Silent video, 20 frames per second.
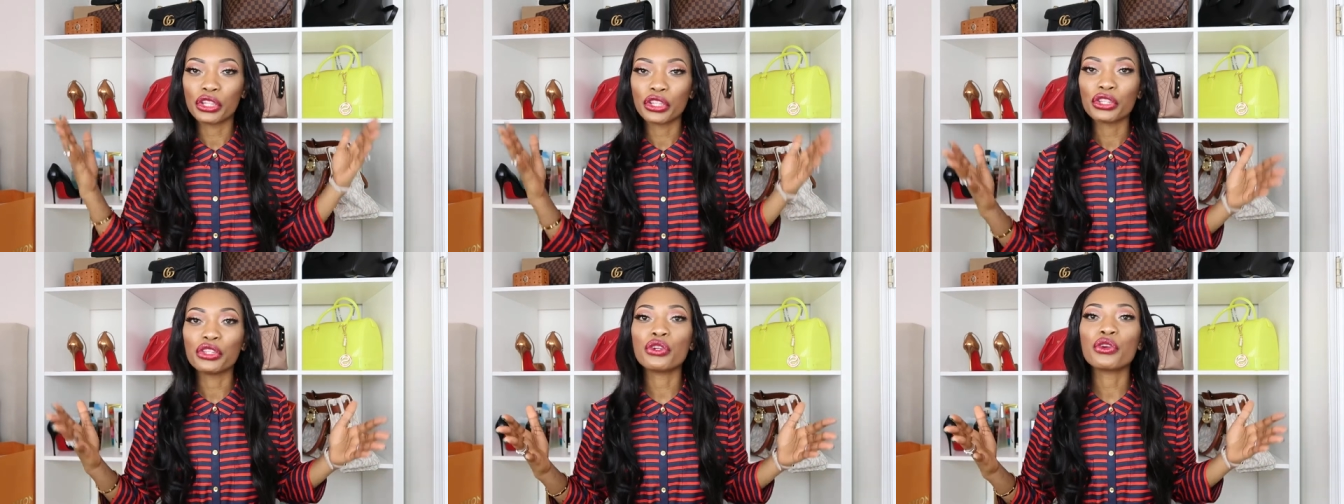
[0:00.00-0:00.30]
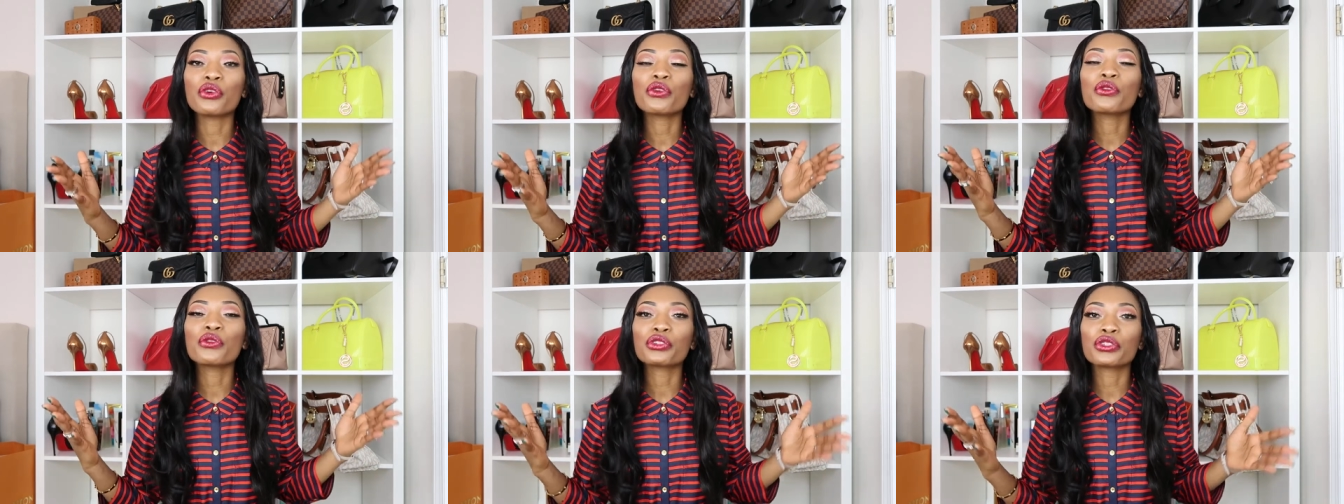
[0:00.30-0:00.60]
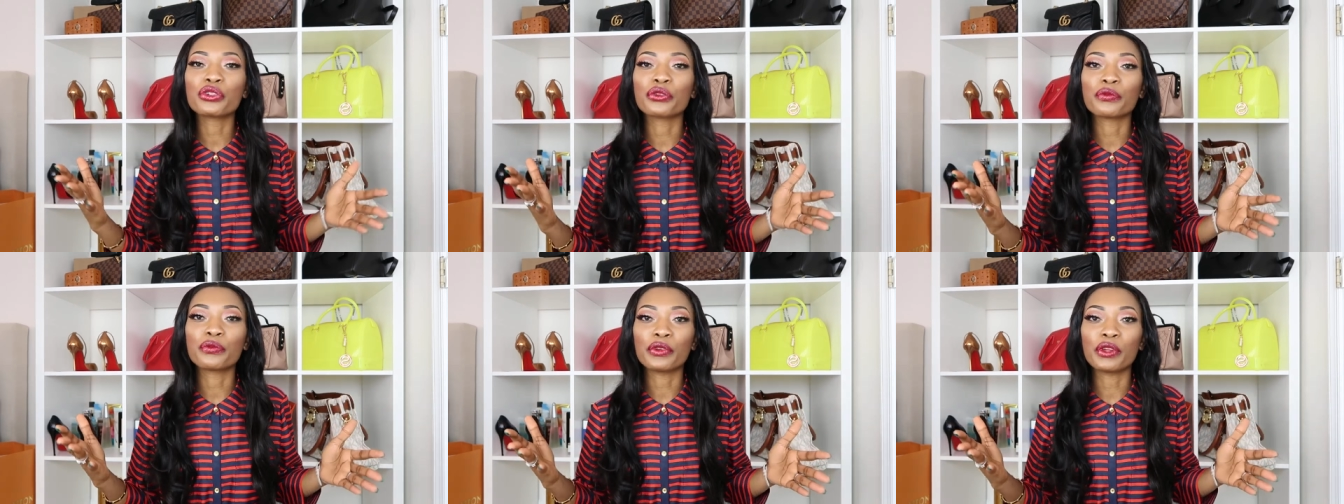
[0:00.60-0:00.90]
you
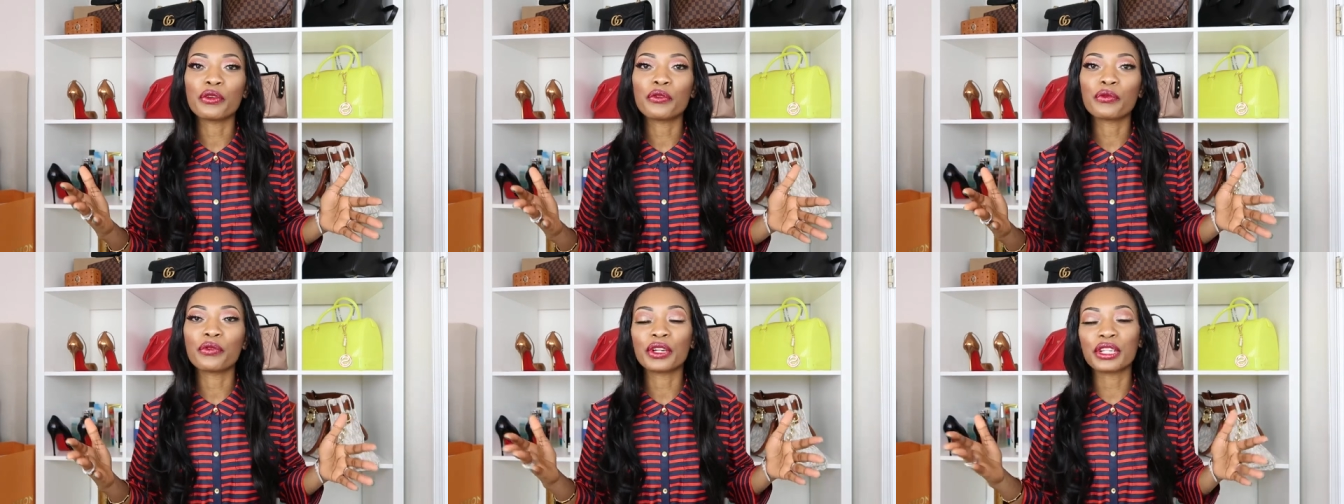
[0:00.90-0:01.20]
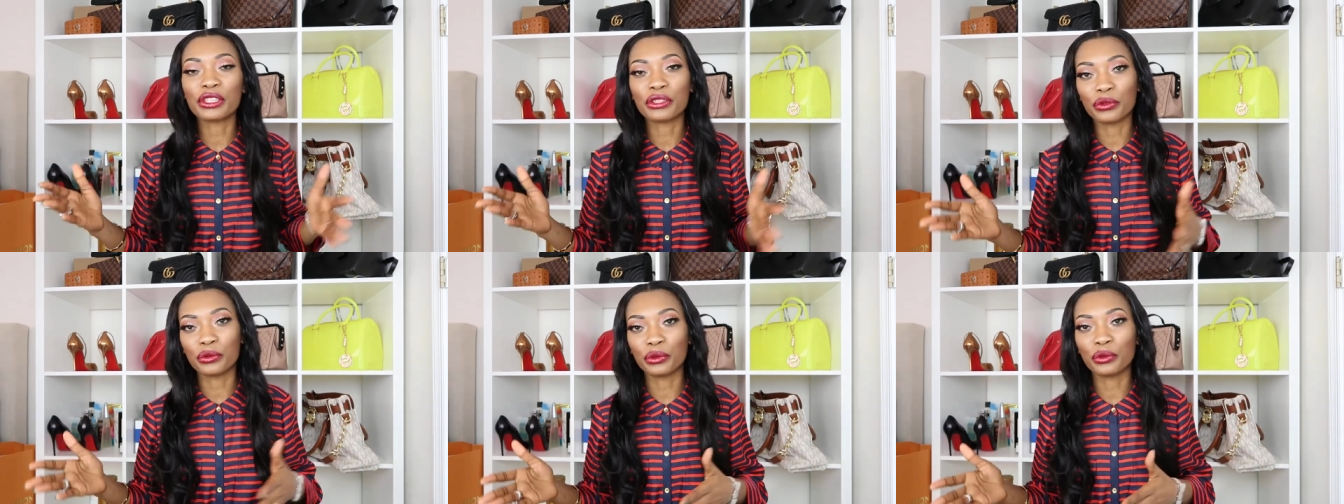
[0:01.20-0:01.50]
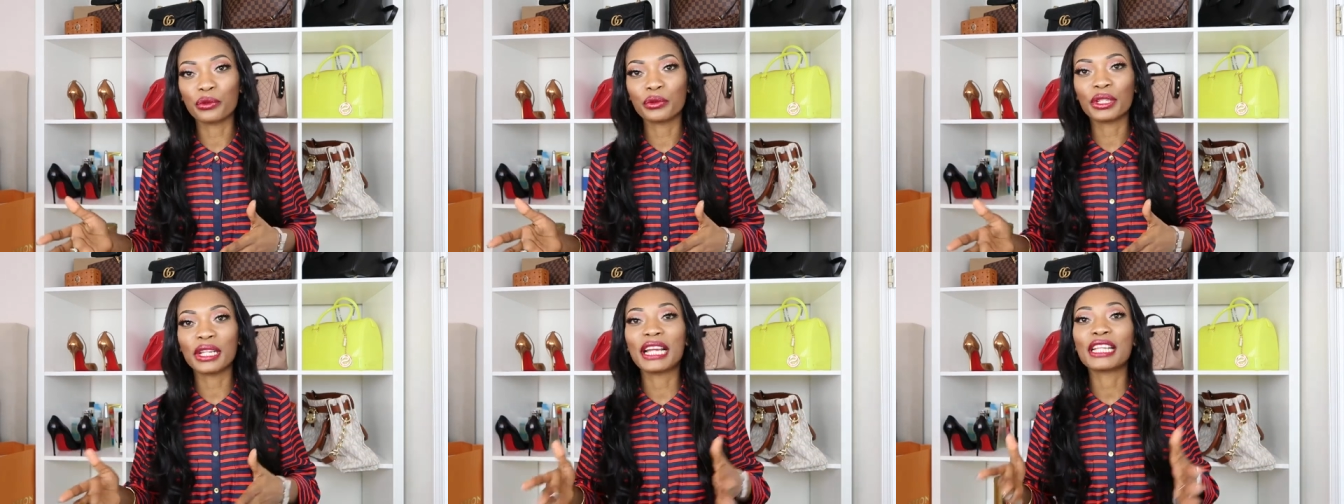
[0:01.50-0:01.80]
should feel free to
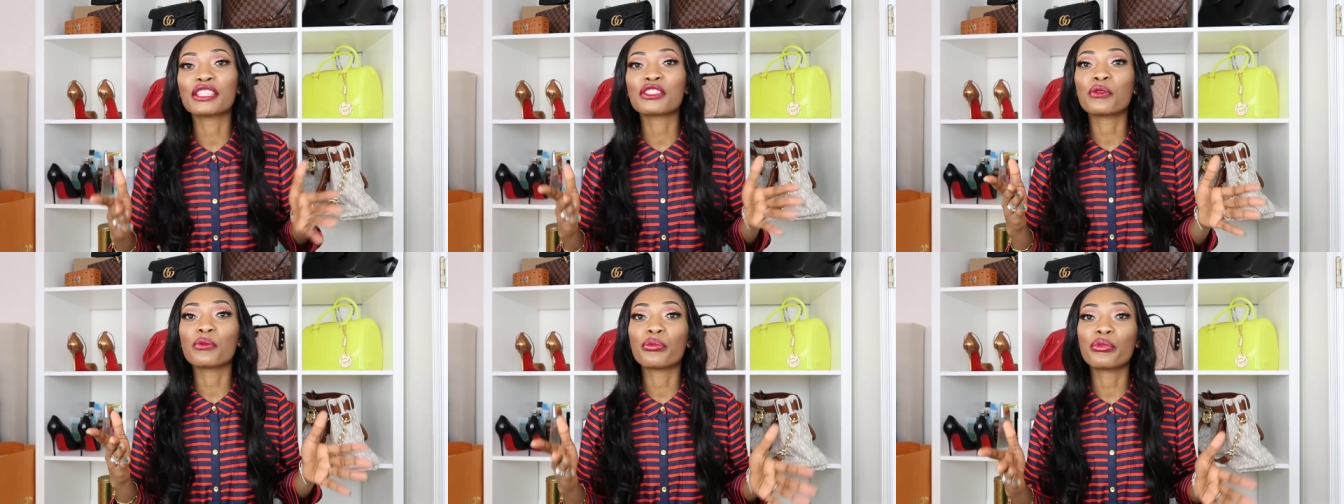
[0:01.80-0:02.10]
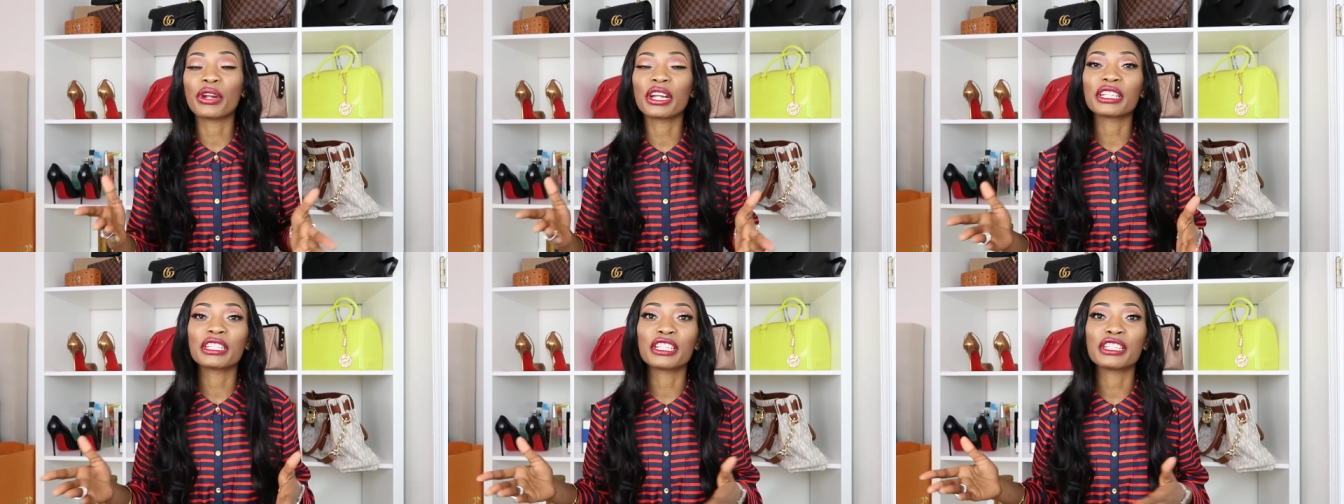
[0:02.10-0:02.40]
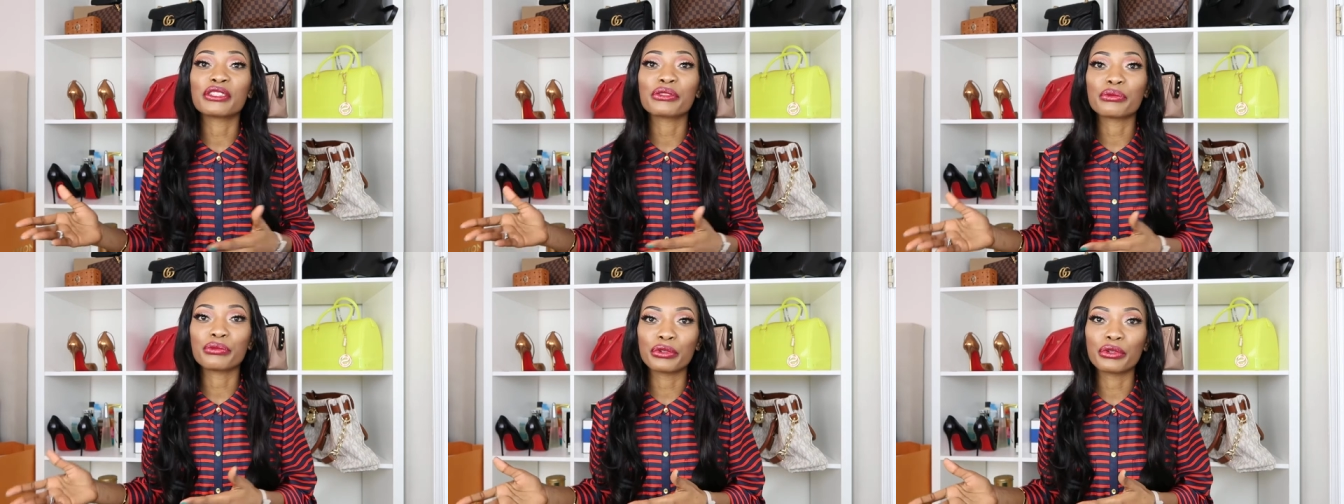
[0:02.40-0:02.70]
do that, to break
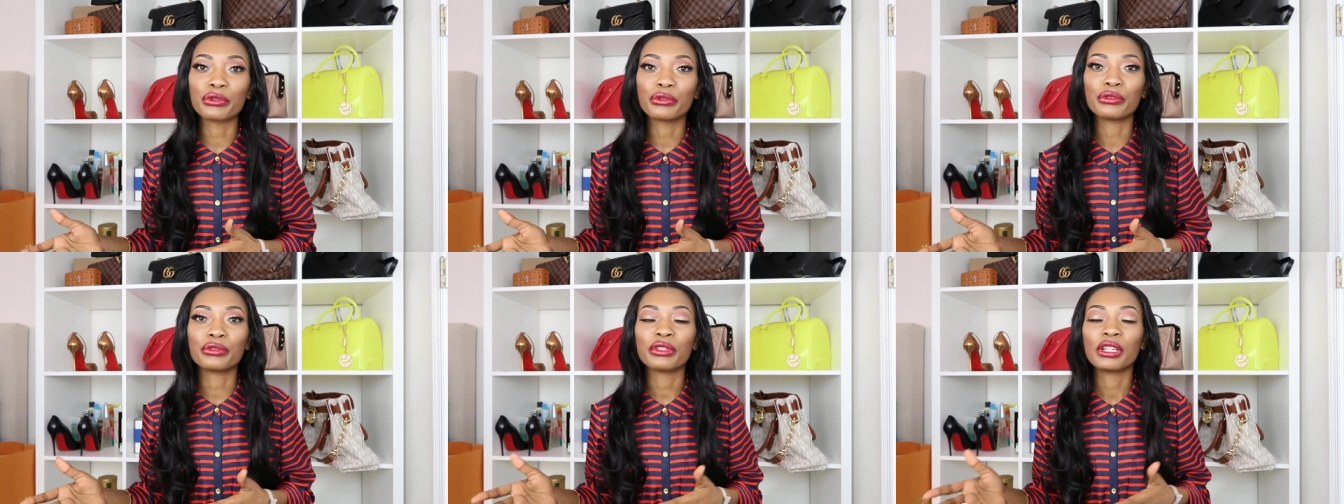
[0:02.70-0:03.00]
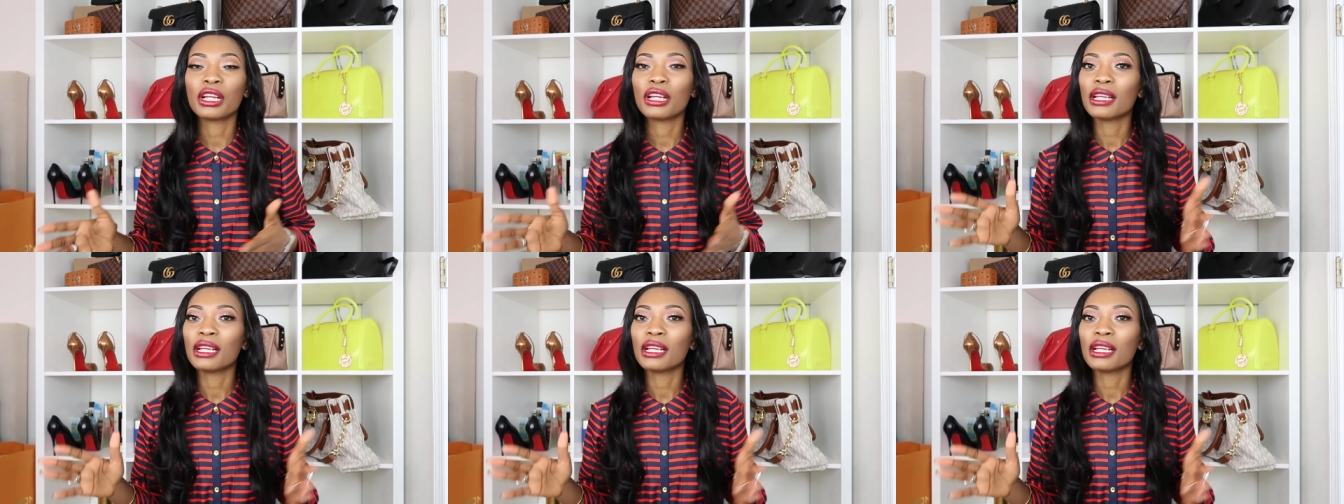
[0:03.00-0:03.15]
this rule.